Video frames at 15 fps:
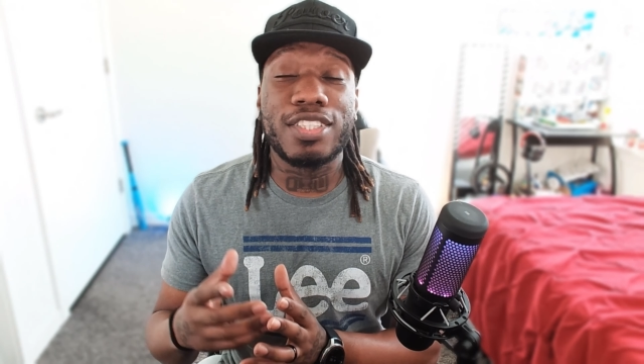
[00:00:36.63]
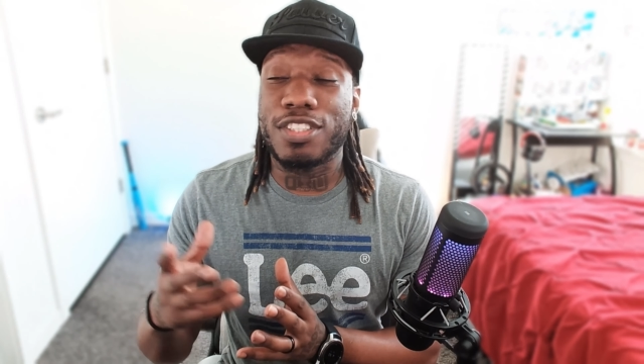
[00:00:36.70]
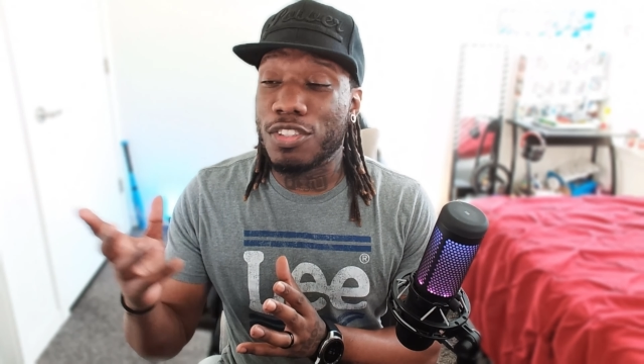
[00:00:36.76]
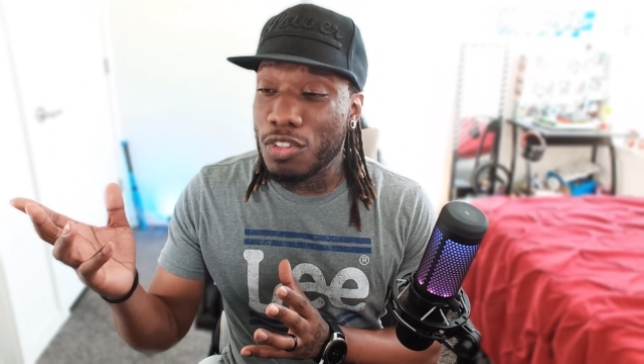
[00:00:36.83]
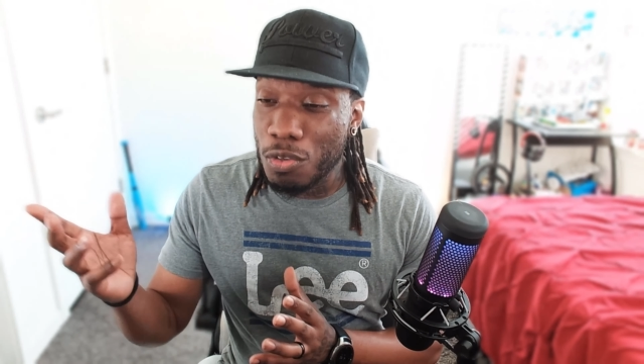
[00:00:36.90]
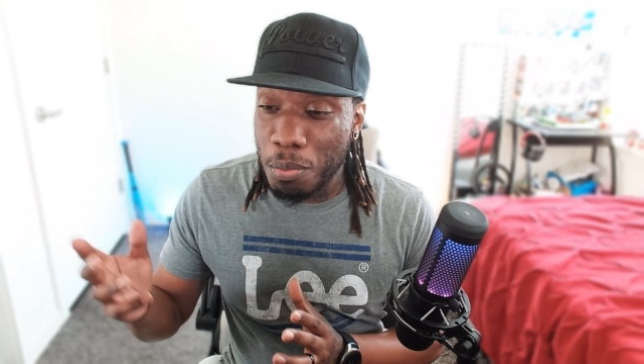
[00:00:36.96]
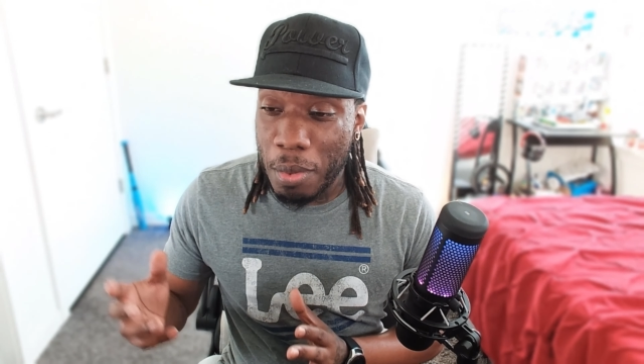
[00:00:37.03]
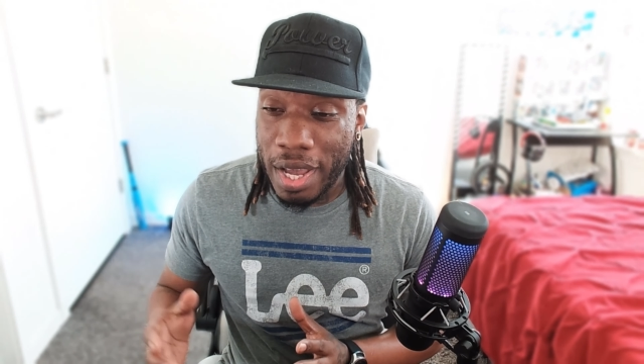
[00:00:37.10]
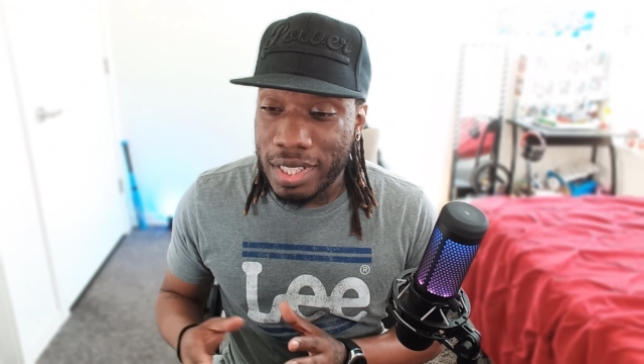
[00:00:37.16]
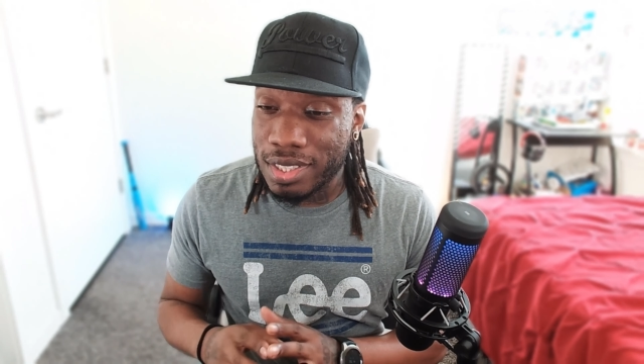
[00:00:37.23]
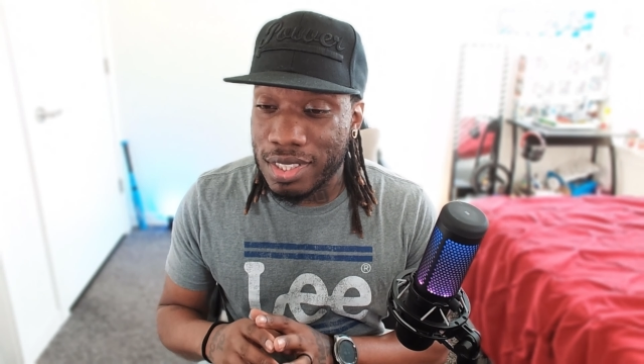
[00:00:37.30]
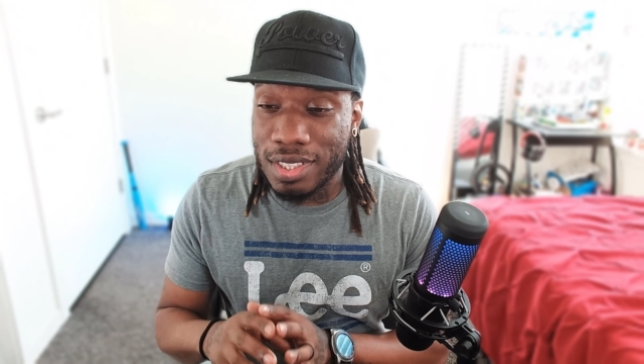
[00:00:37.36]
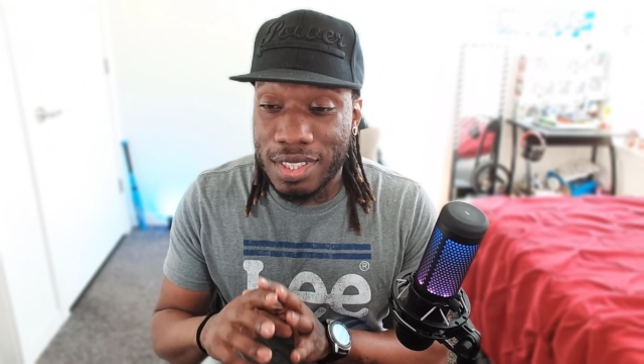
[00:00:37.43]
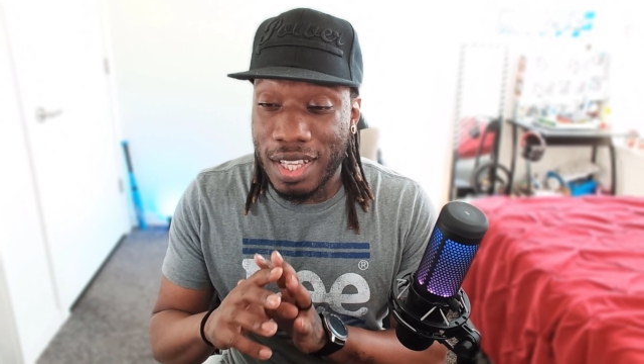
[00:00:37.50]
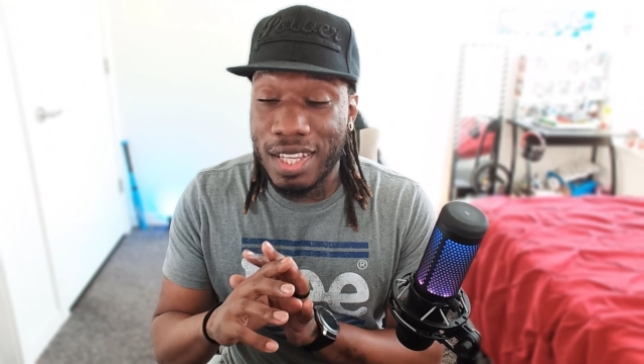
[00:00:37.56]
and you might
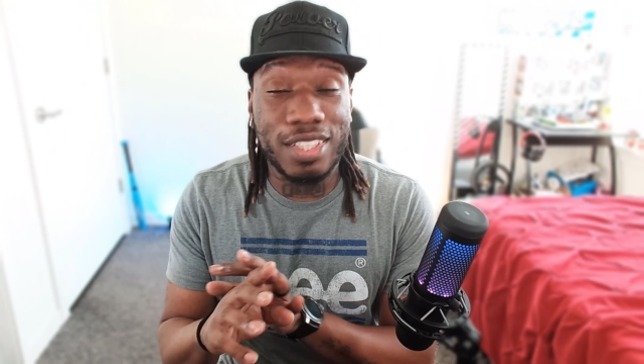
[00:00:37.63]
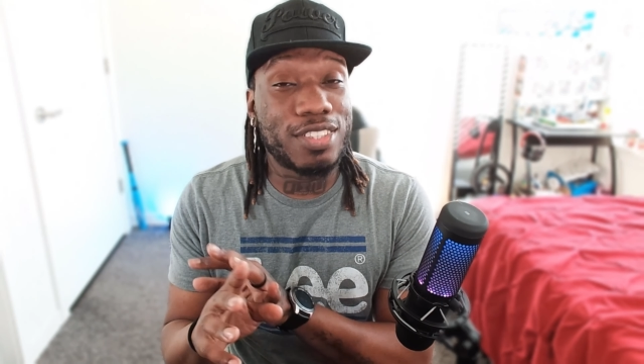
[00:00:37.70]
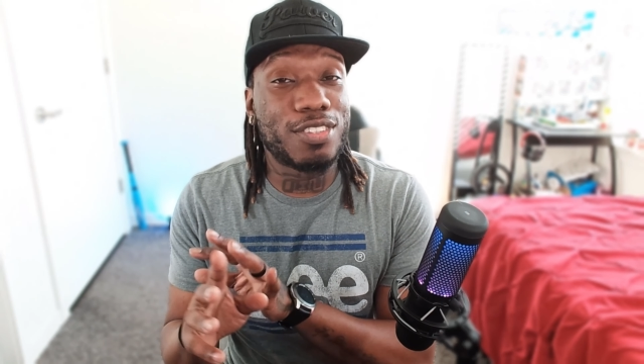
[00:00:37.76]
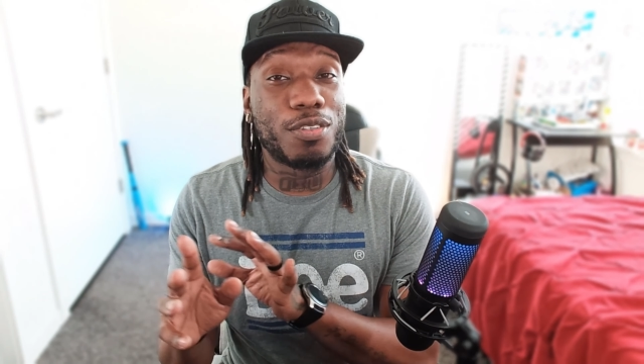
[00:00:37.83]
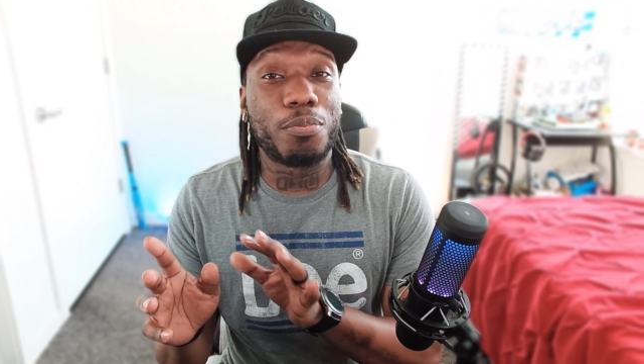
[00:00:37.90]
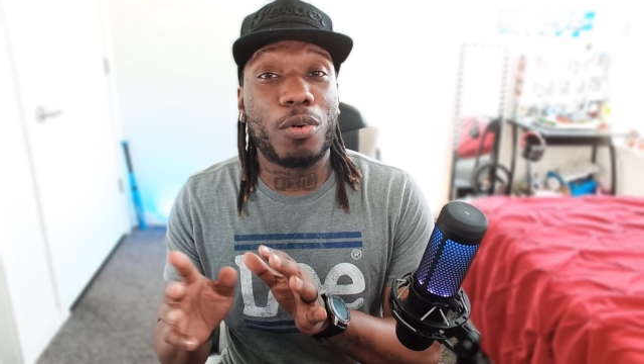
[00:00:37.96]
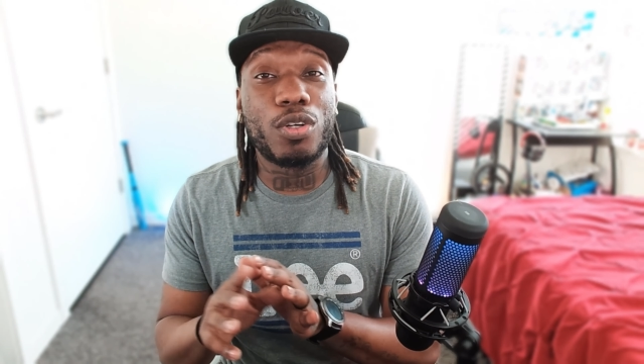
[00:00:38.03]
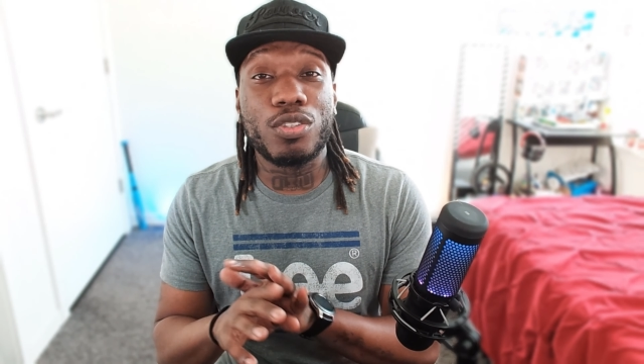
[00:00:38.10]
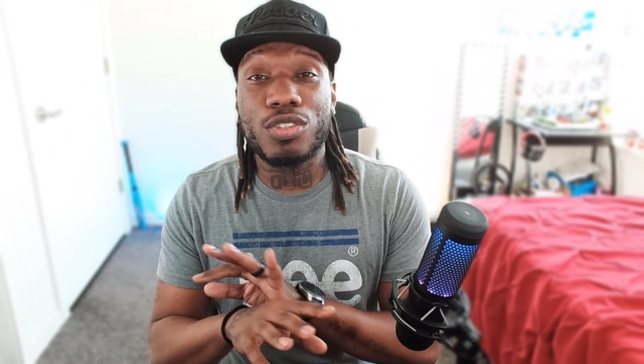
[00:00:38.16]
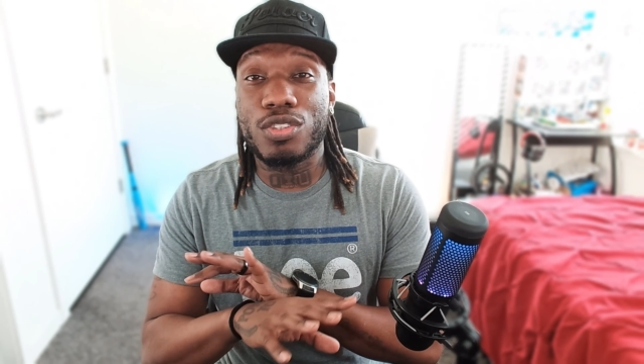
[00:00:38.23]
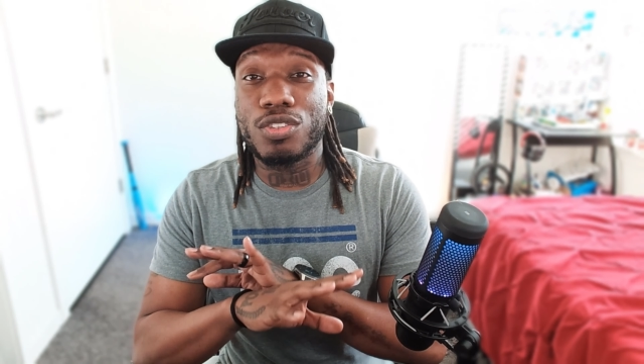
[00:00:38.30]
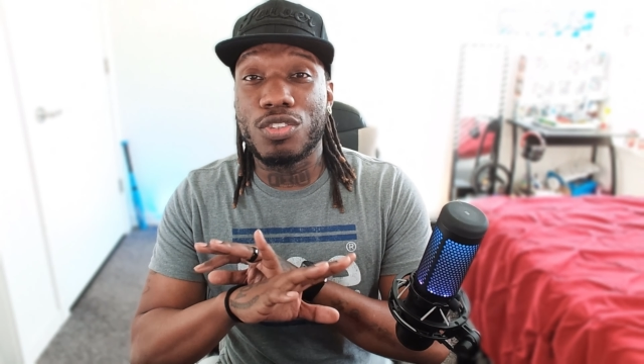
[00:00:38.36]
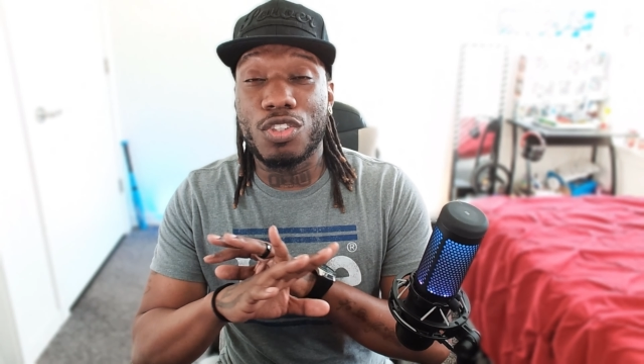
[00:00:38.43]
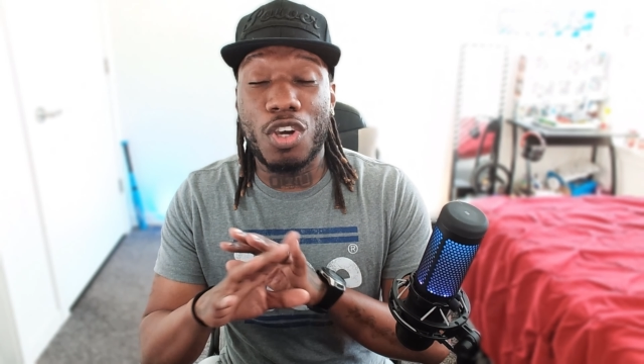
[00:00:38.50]
just think it's the most